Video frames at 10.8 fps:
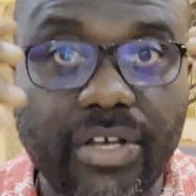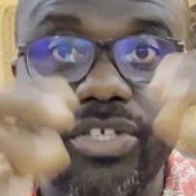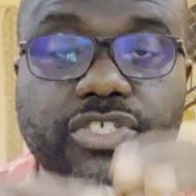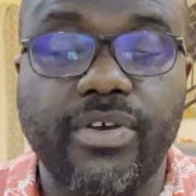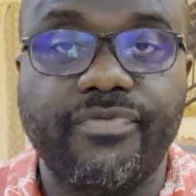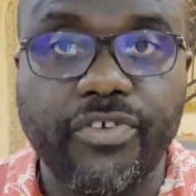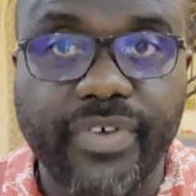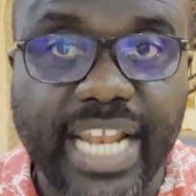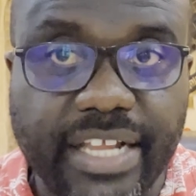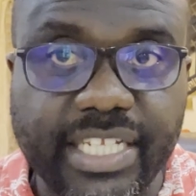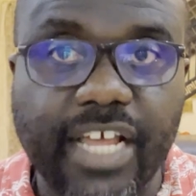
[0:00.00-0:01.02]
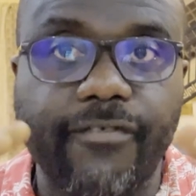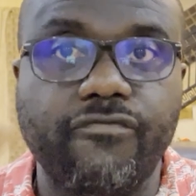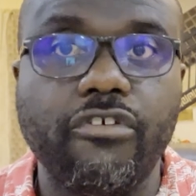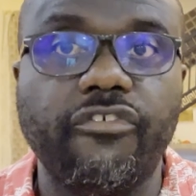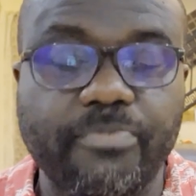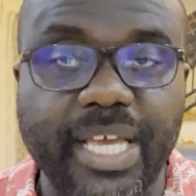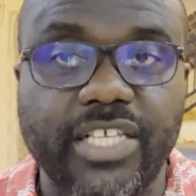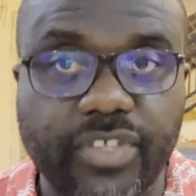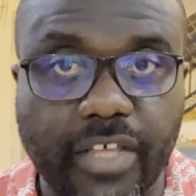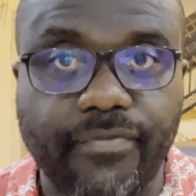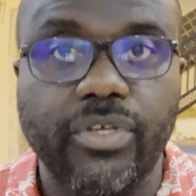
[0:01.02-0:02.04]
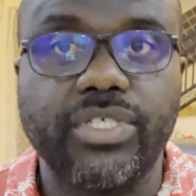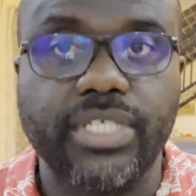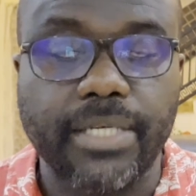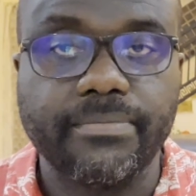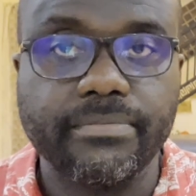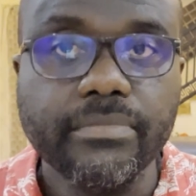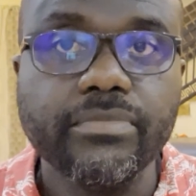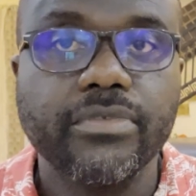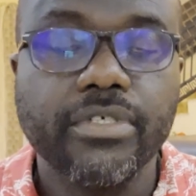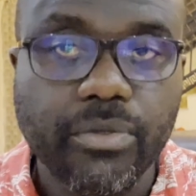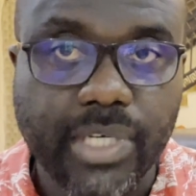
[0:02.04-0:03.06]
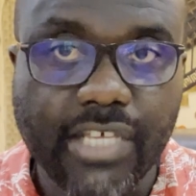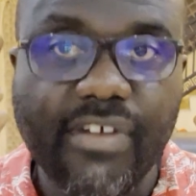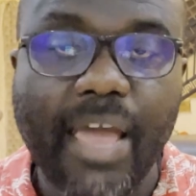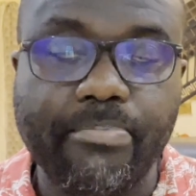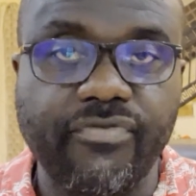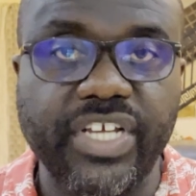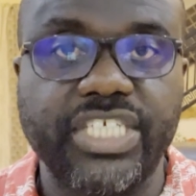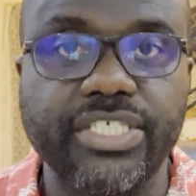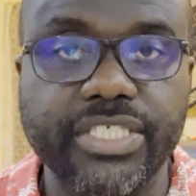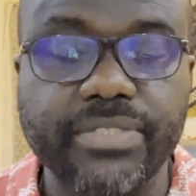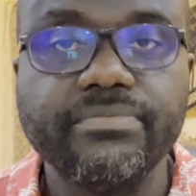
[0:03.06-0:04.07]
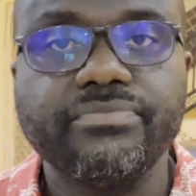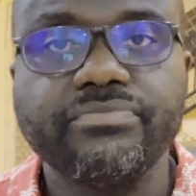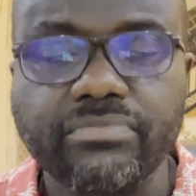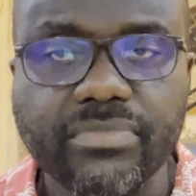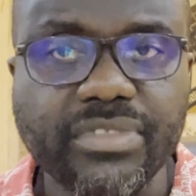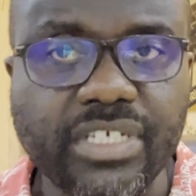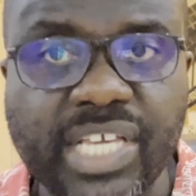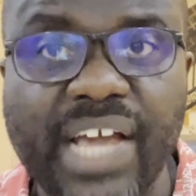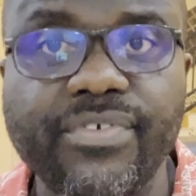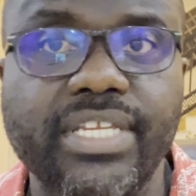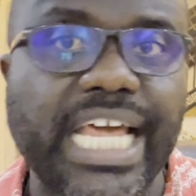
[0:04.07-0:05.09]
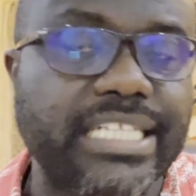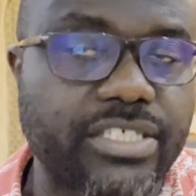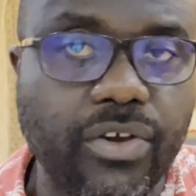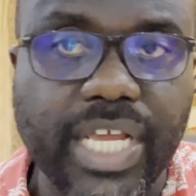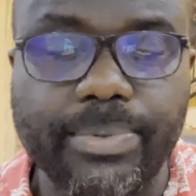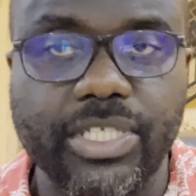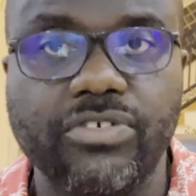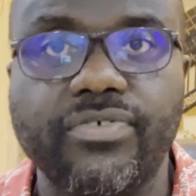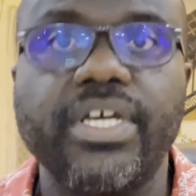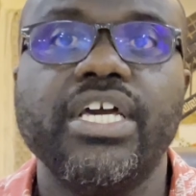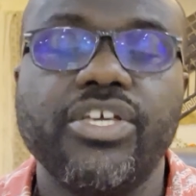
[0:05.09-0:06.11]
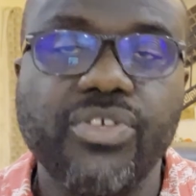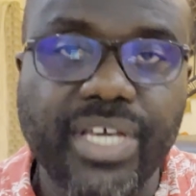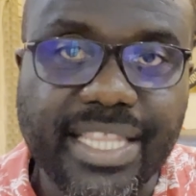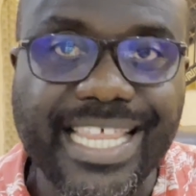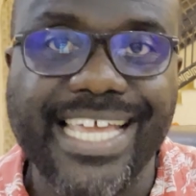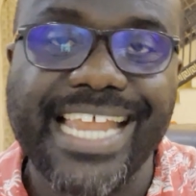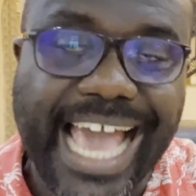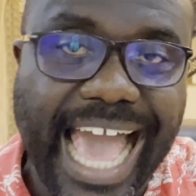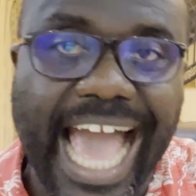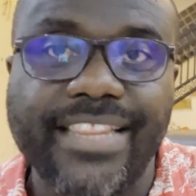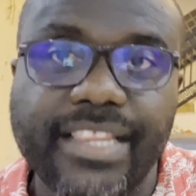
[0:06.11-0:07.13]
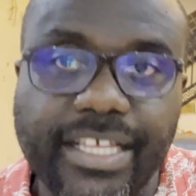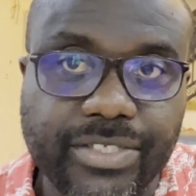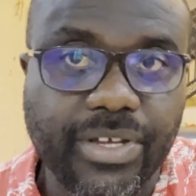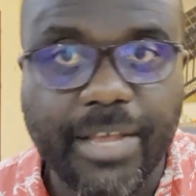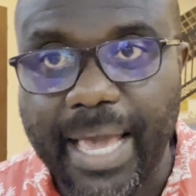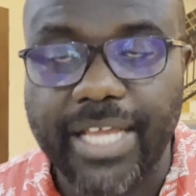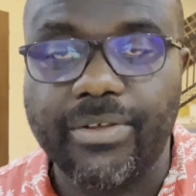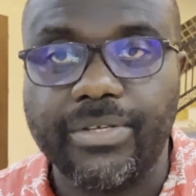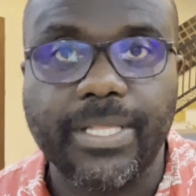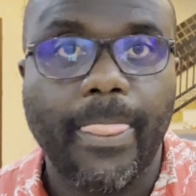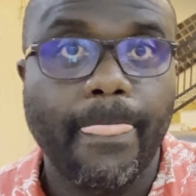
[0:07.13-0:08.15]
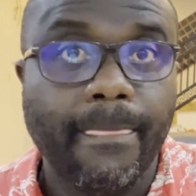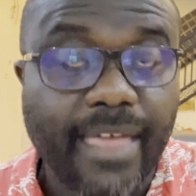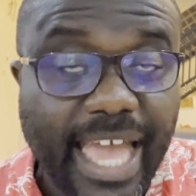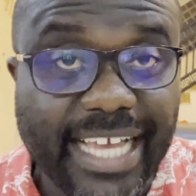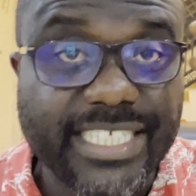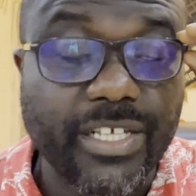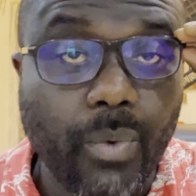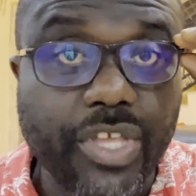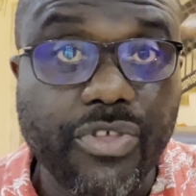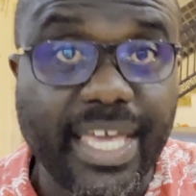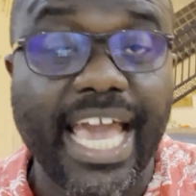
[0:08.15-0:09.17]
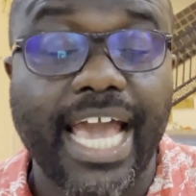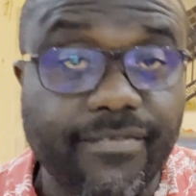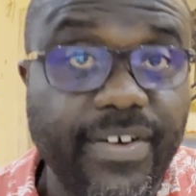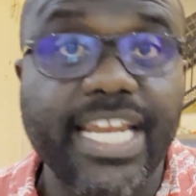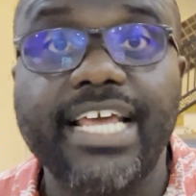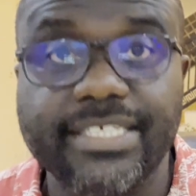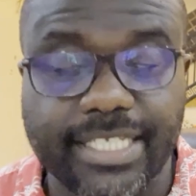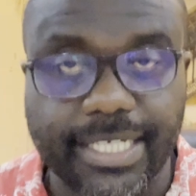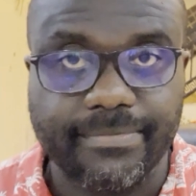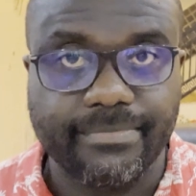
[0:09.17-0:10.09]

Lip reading: as you've allowed enough roof space for the future, with the right provisions, you have your ducts going up to the roof, you can then add the solar panels as and when you can financially.